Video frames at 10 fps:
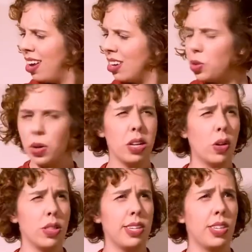Do I know
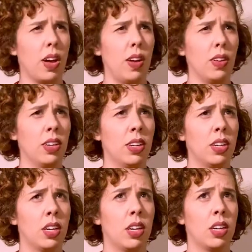this song?
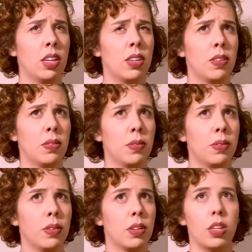
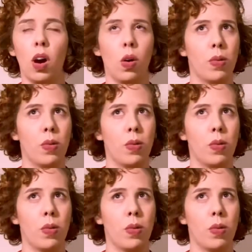No.